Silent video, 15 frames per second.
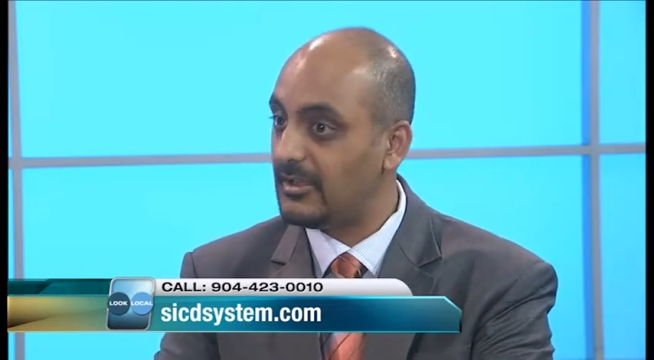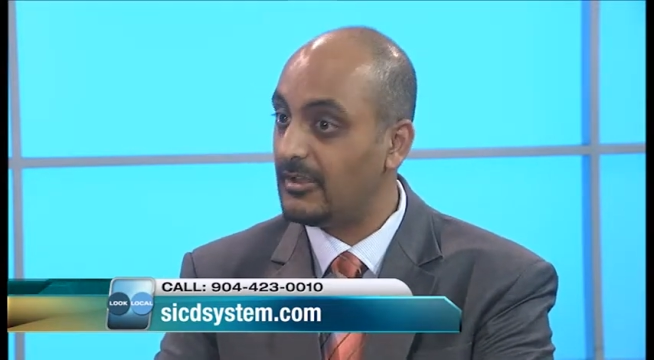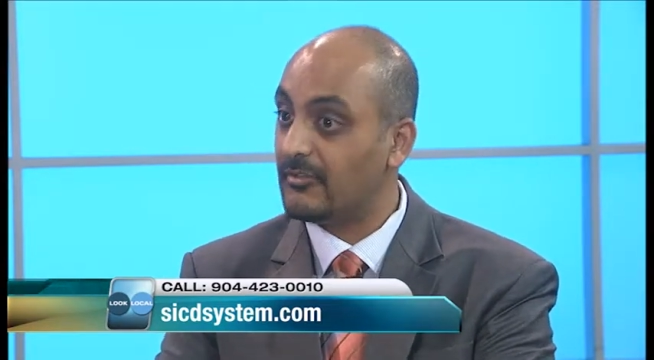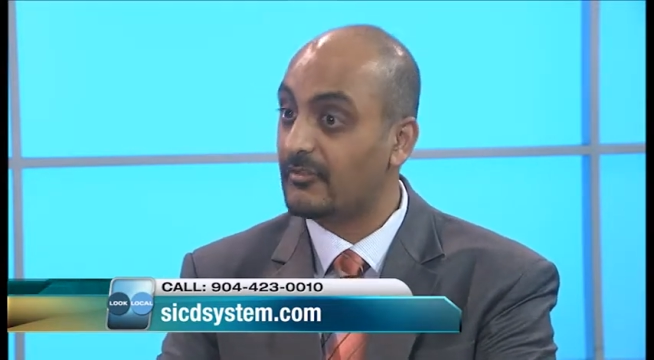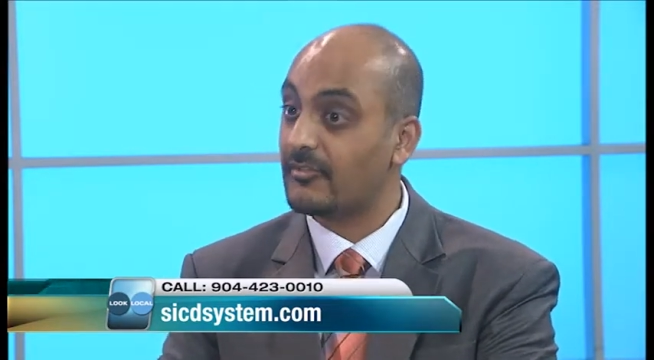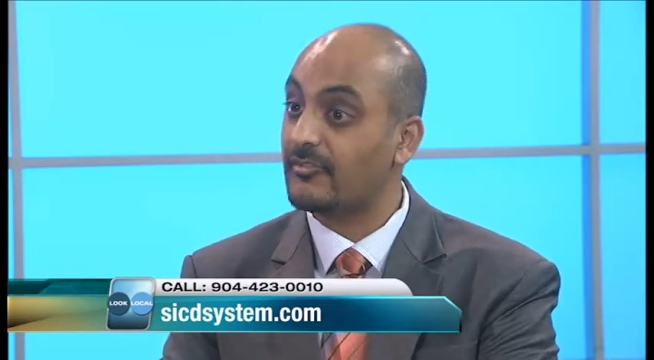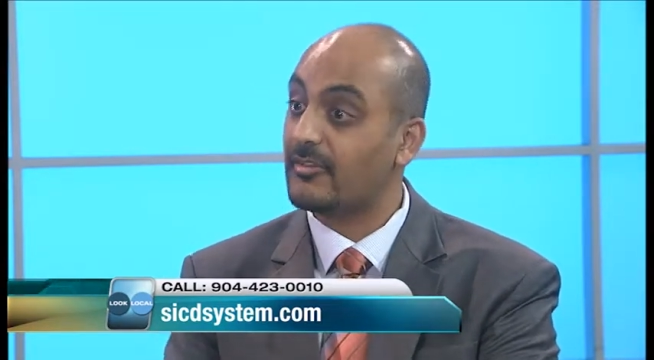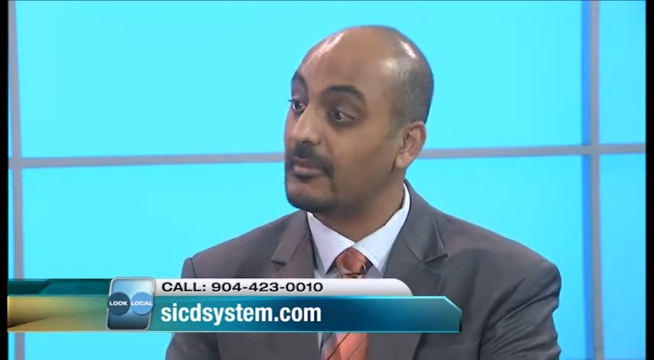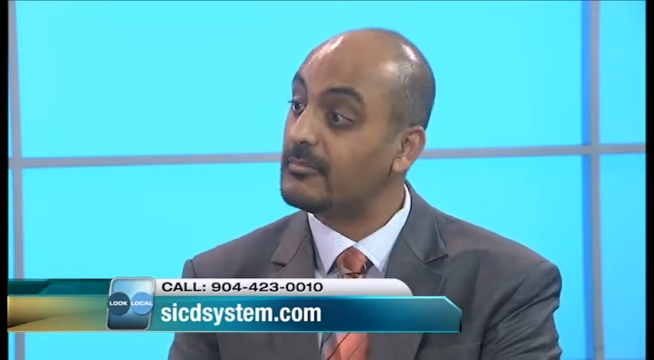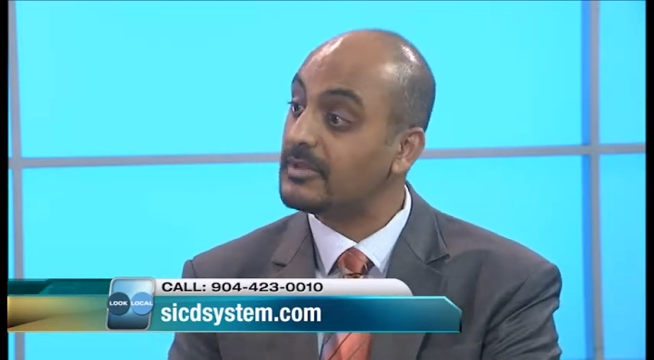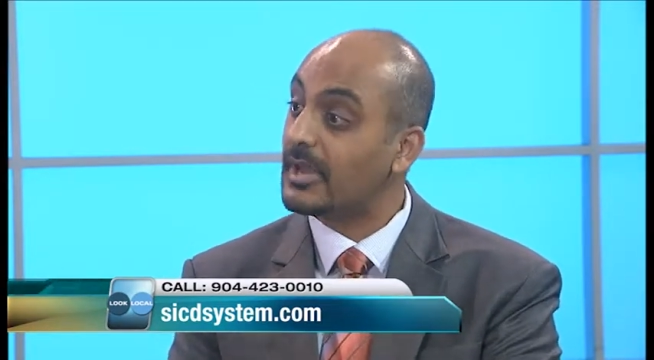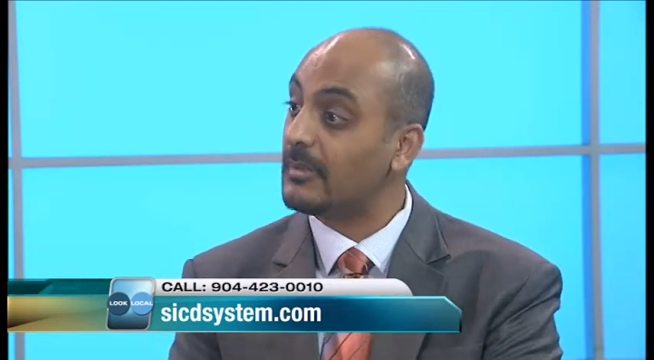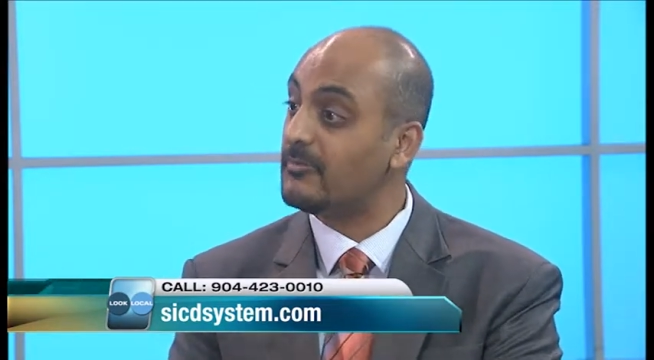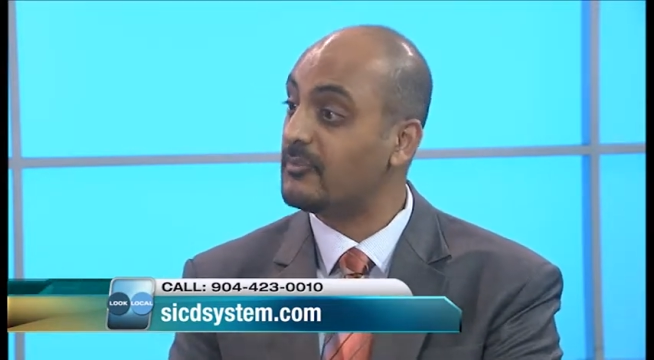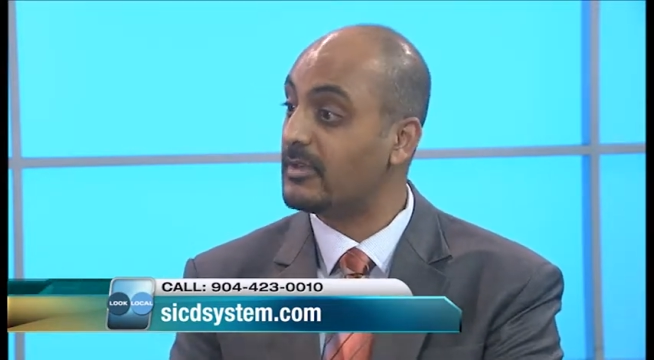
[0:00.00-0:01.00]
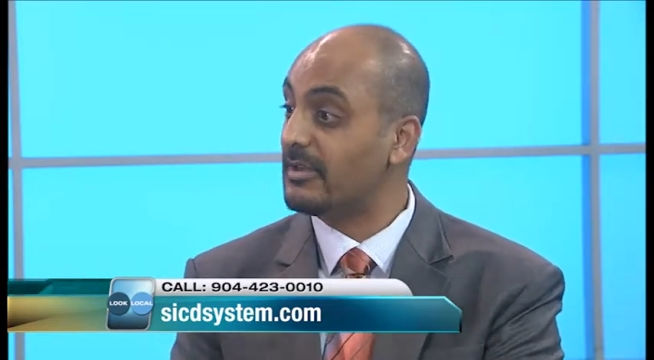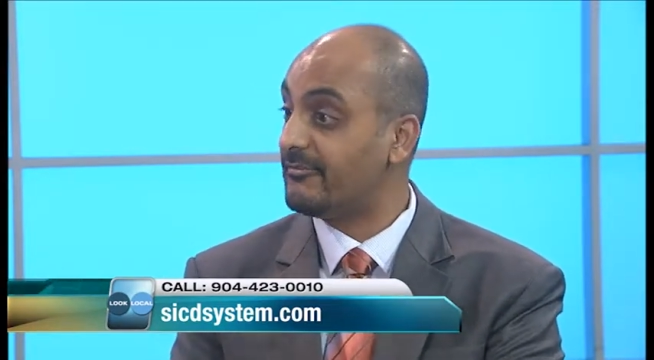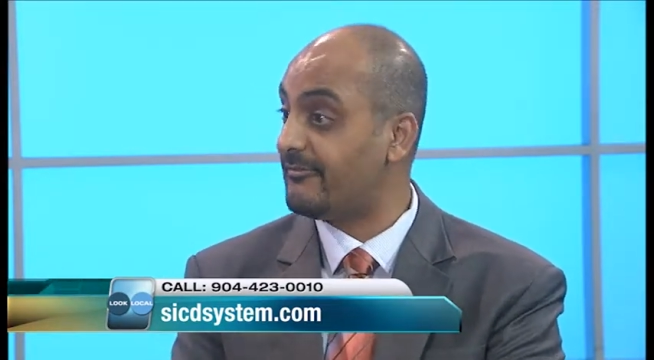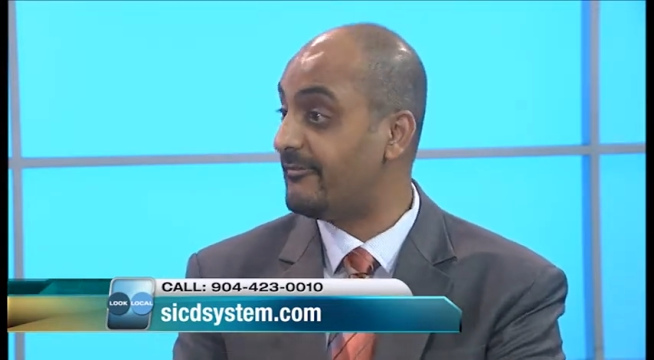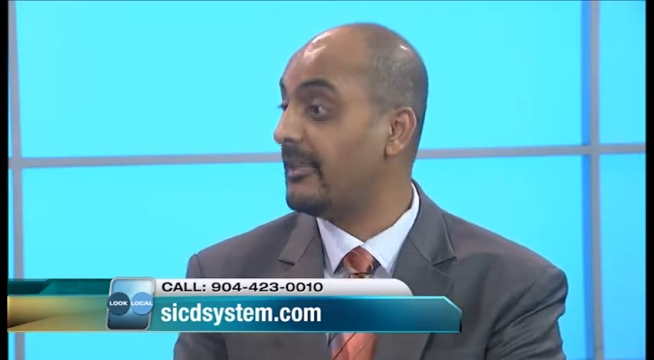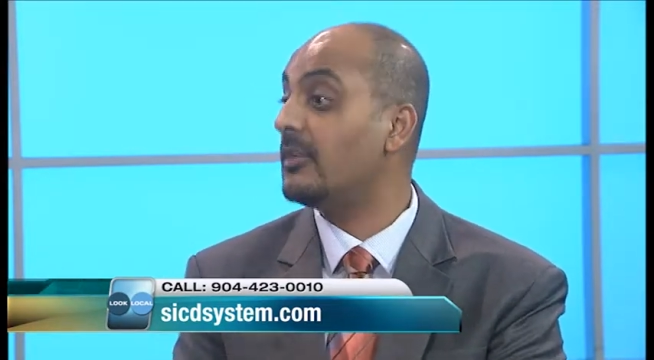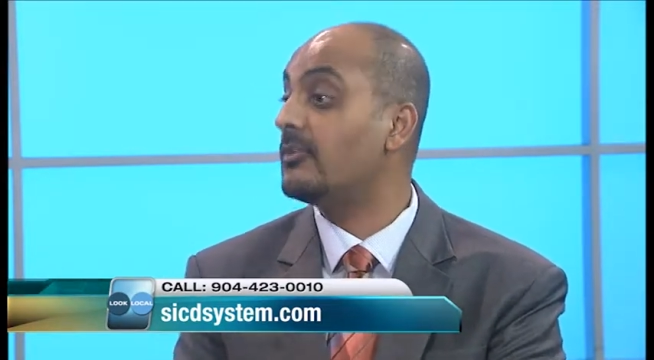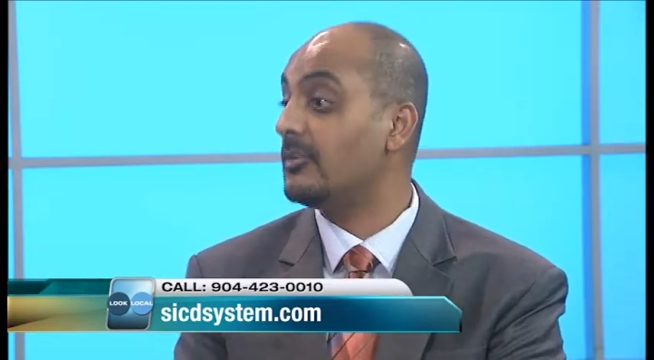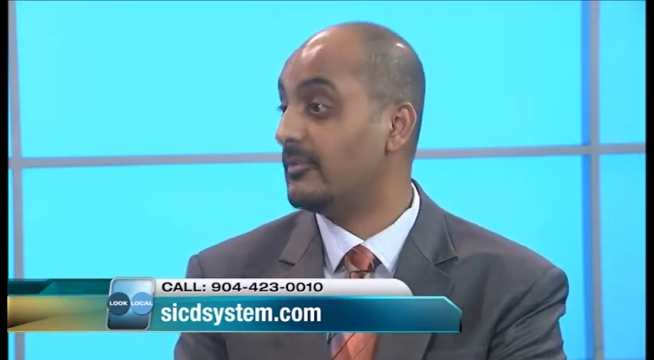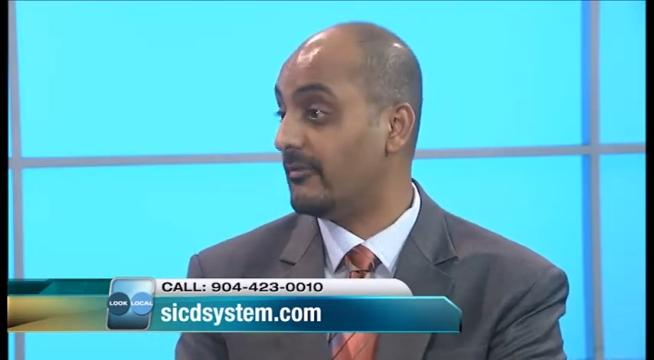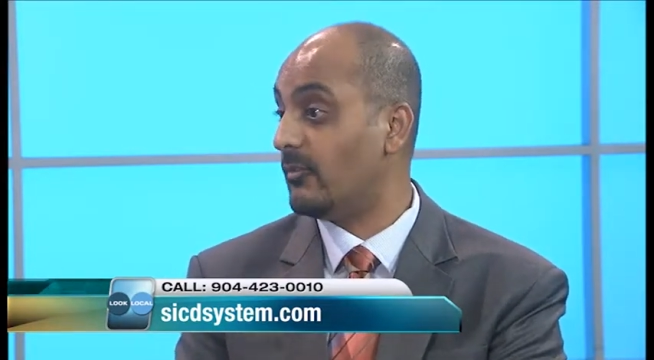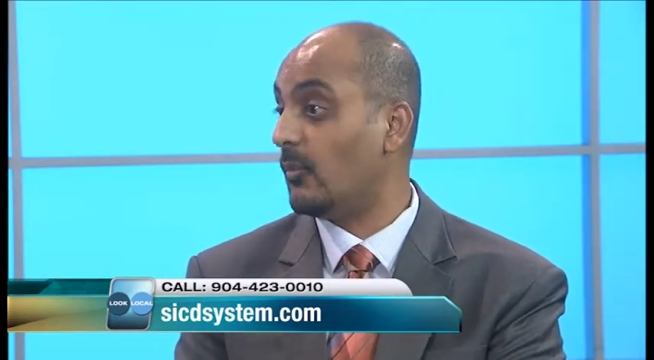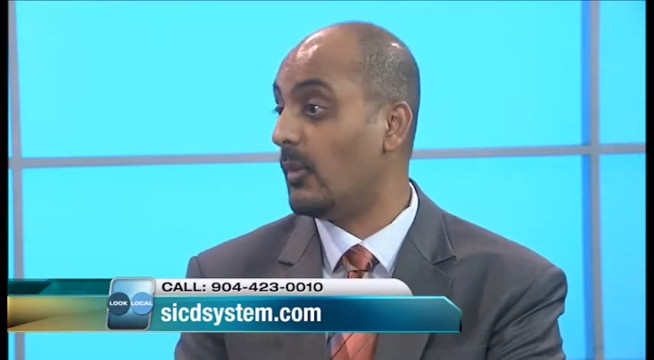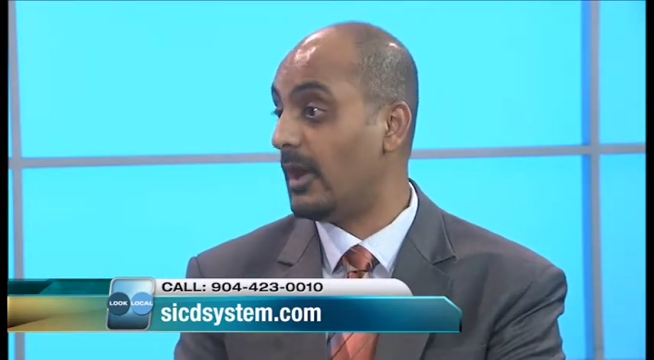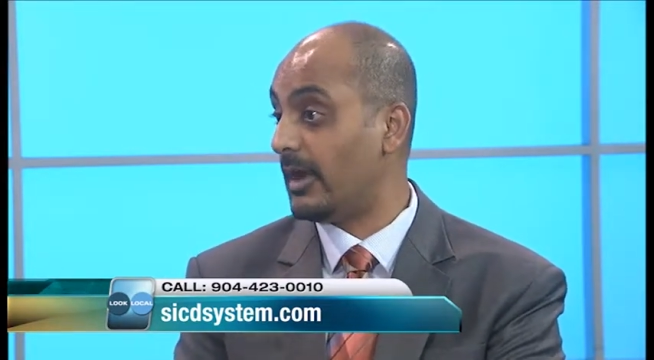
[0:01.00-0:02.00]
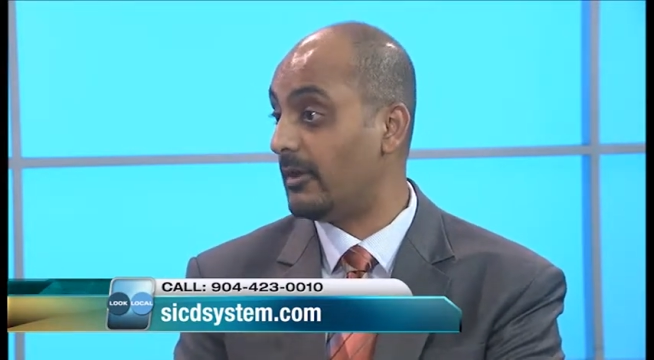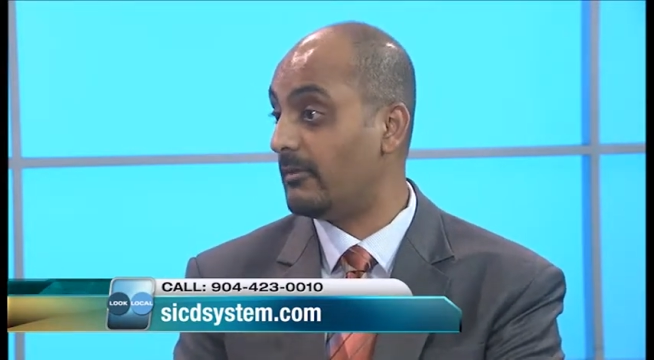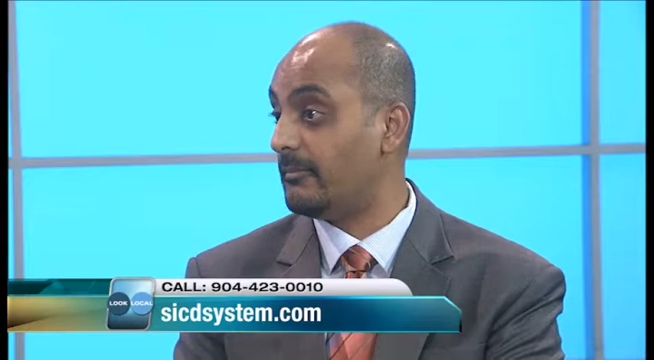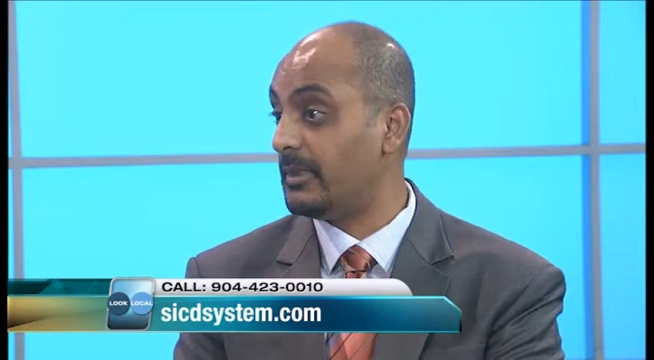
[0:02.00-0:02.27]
So sometimes you get failure of the wire